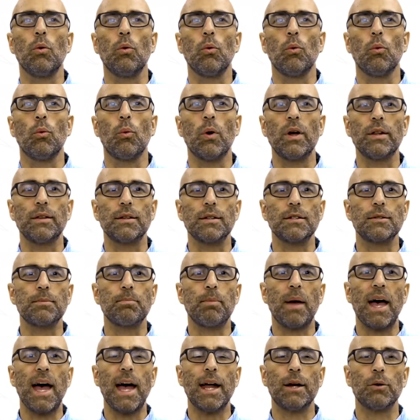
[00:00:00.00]
When the
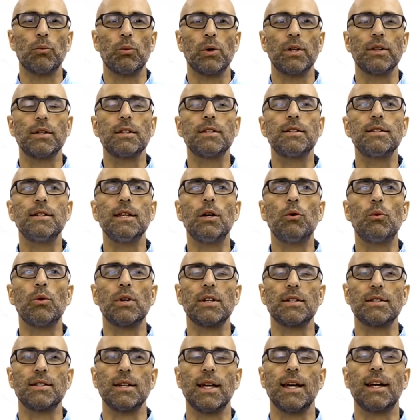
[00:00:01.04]

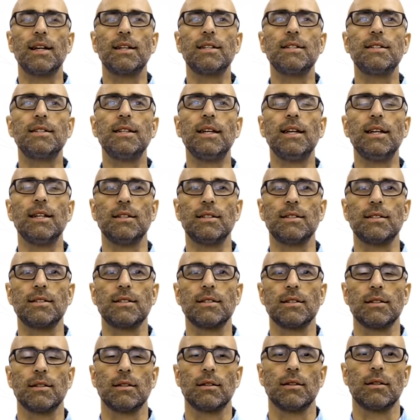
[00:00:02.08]
sequence exceeds
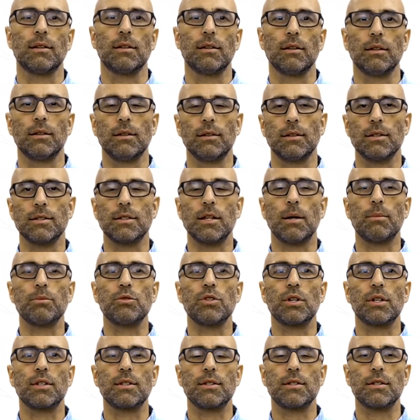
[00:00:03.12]
the
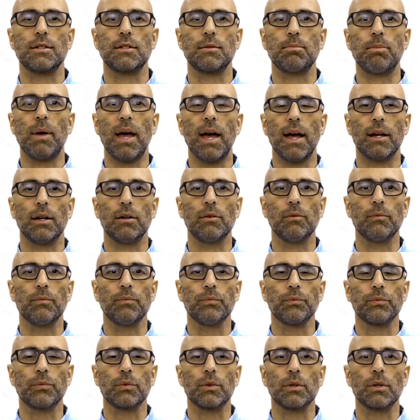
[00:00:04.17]
subject's span,
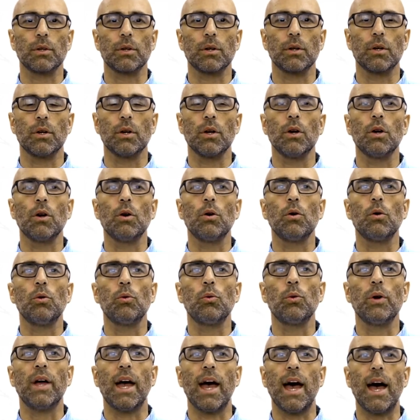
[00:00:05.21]

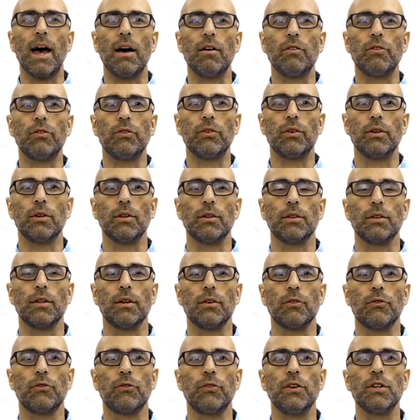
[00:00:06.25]
we have the
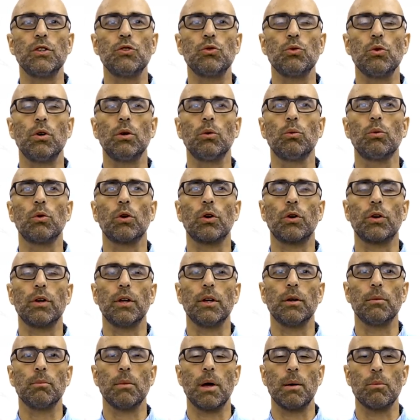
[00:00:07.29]
visual
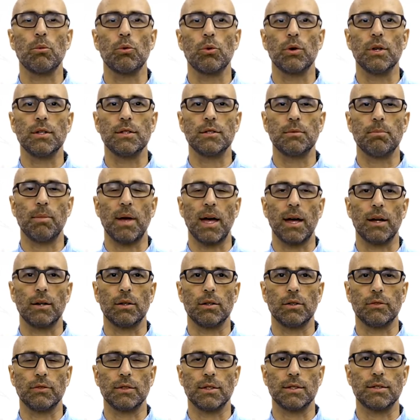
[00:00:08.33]
working memory span
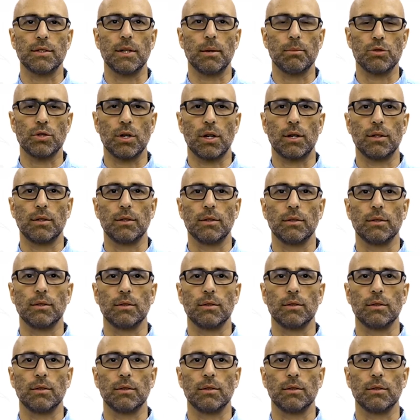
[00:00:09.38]
of the subject.